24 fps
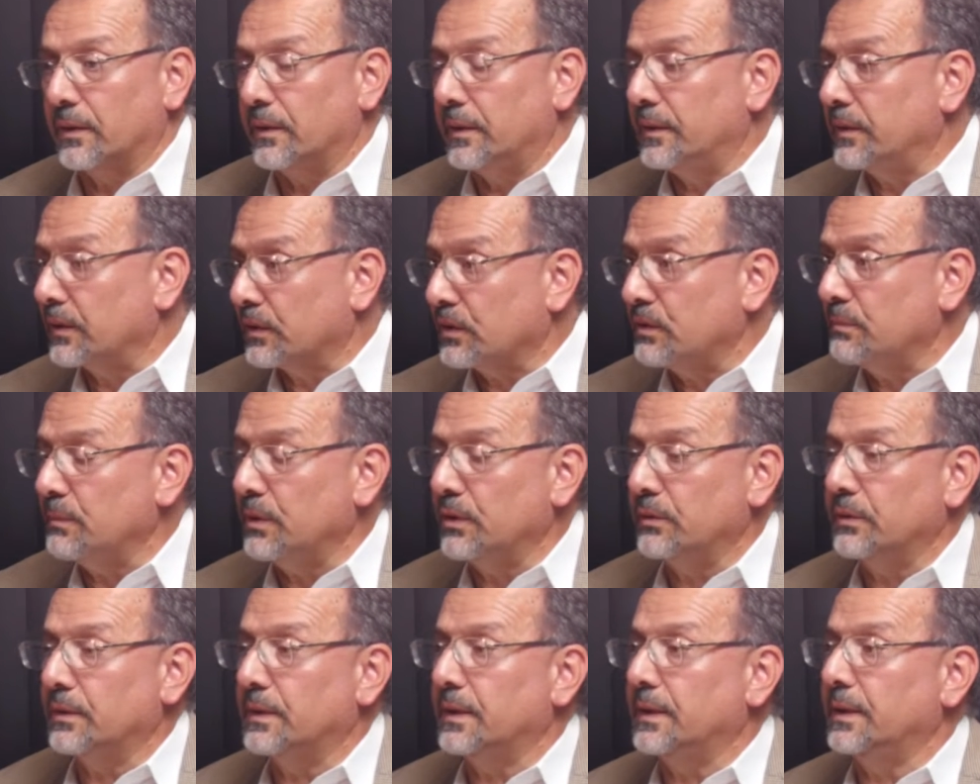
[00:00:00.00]
in the
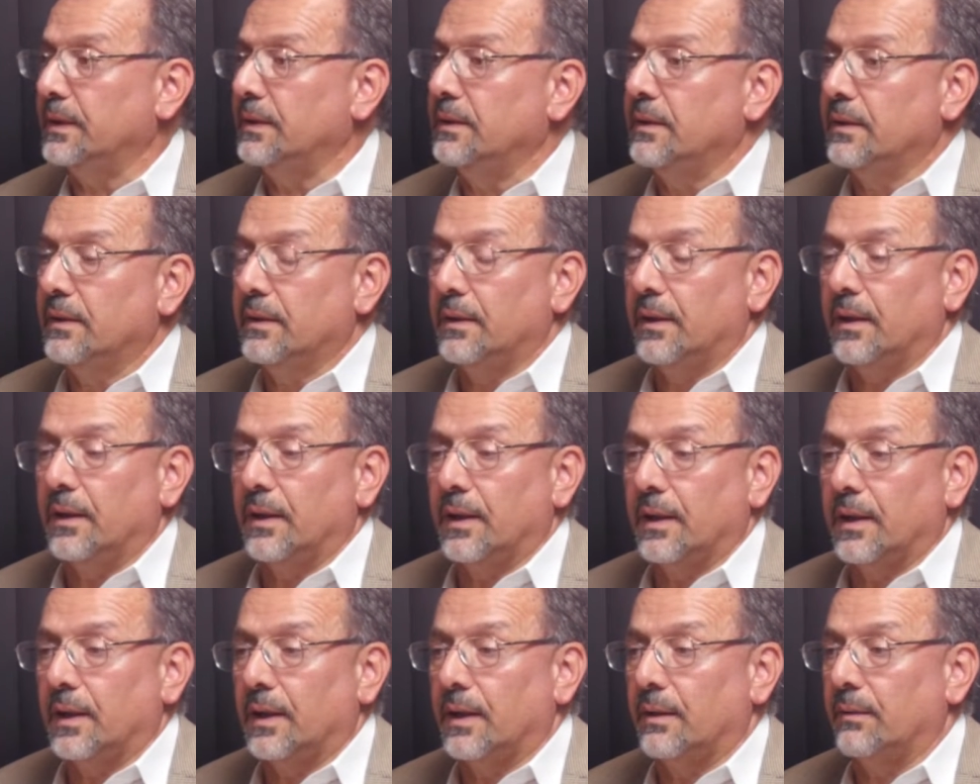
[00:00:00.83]
community.
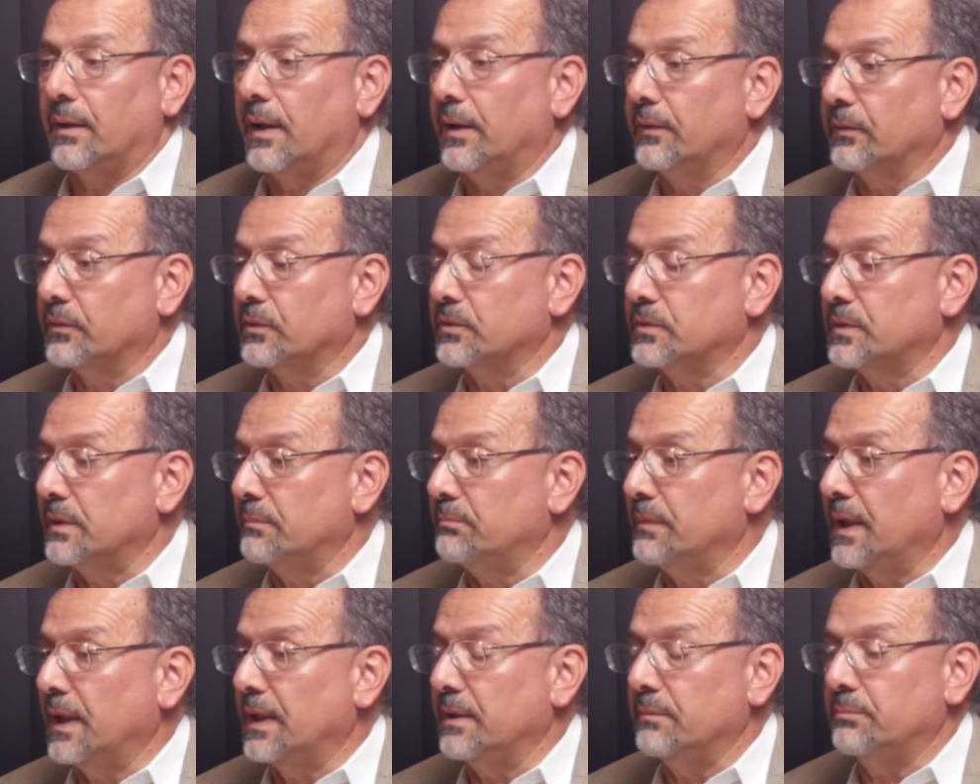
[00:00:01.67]
Others, it
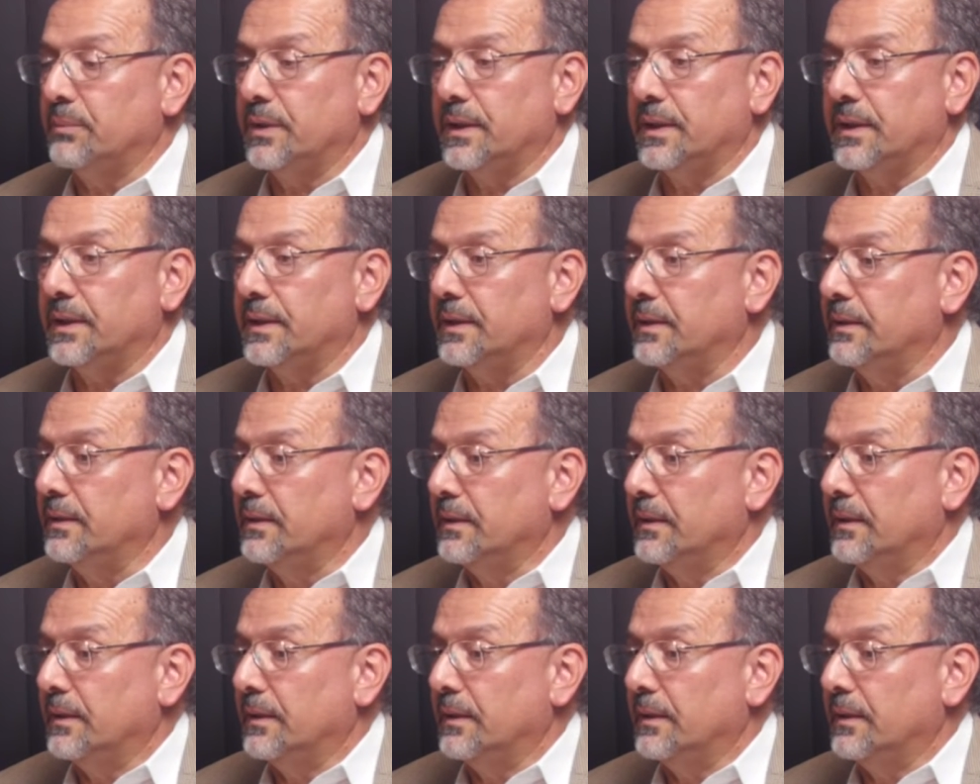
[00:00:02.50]
may be